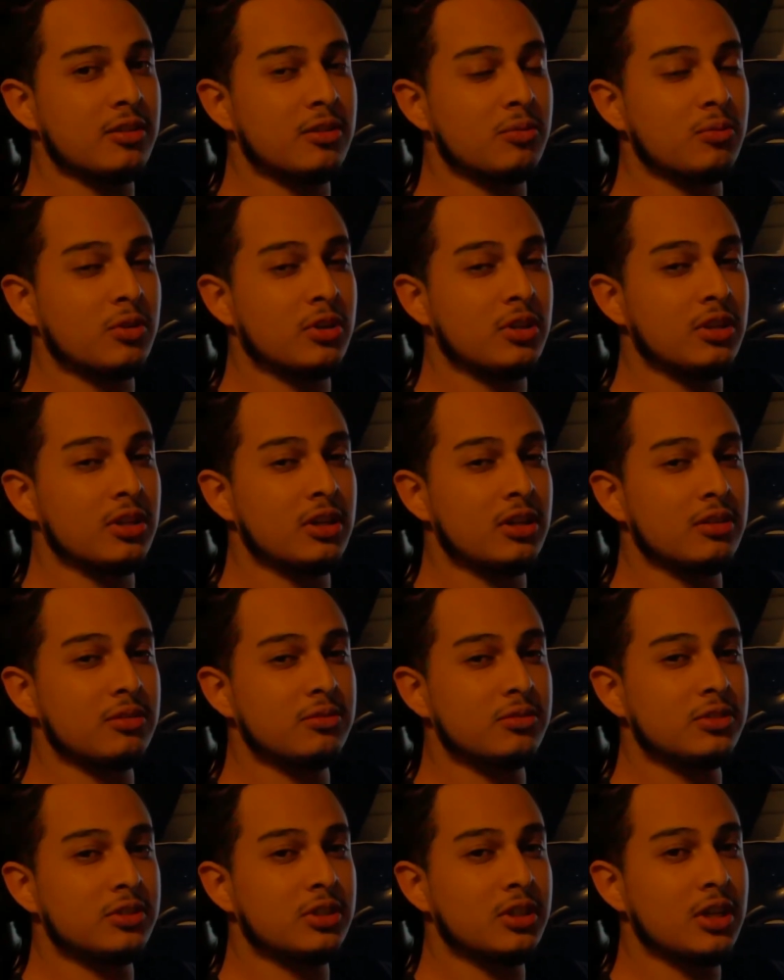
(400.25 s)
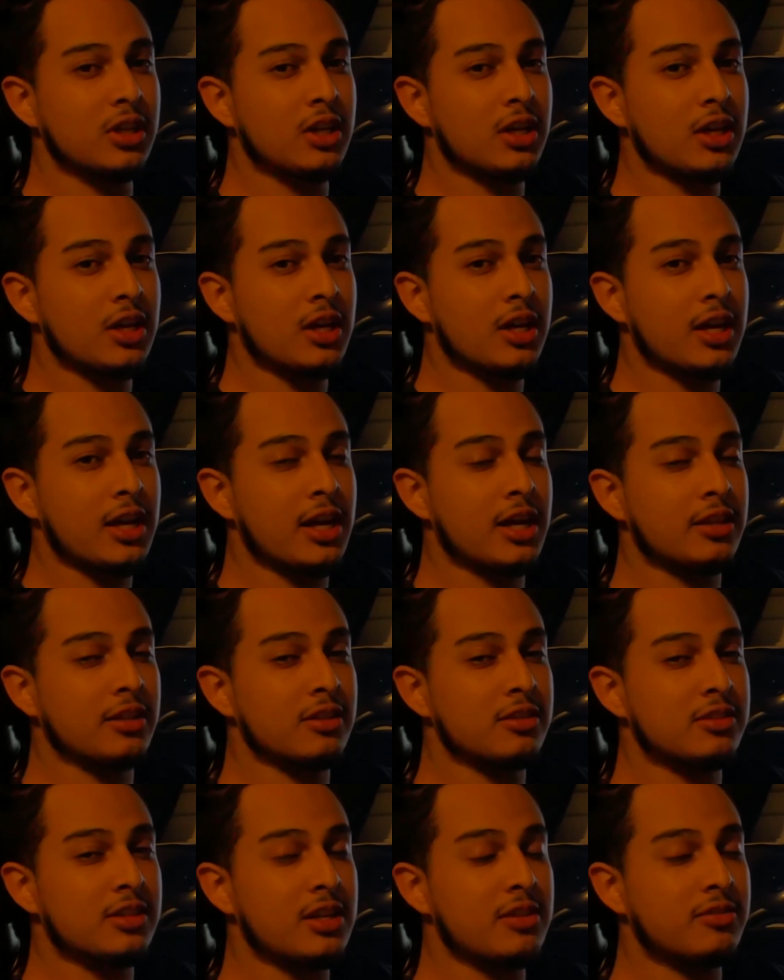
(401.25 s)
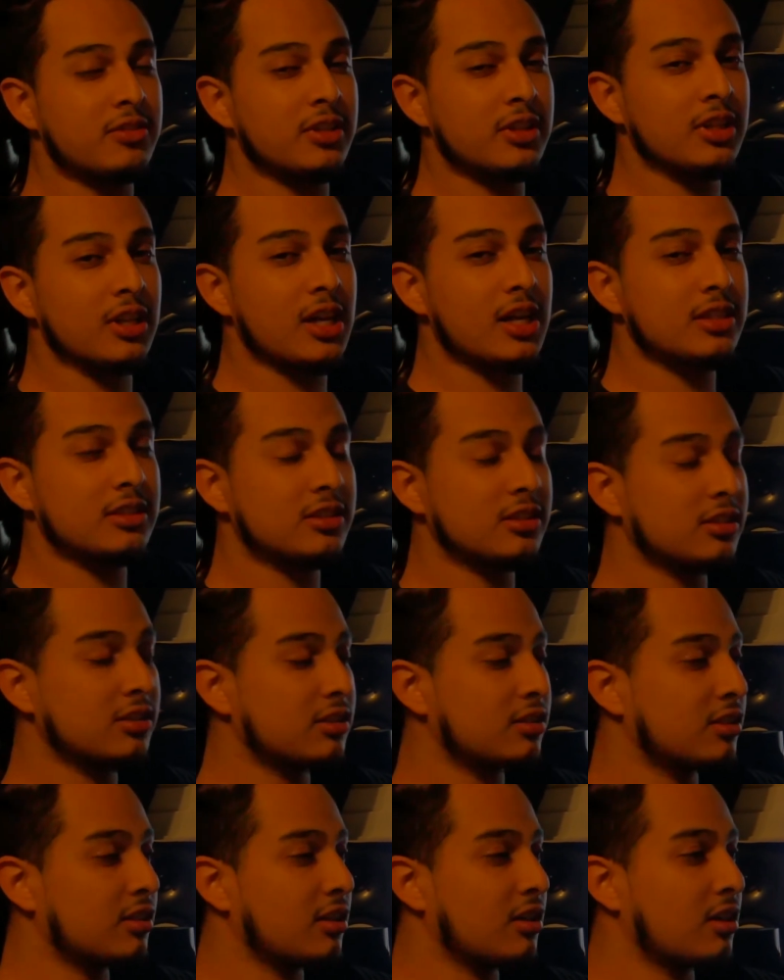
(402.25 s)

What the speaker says: the gloves, and the safety glasses.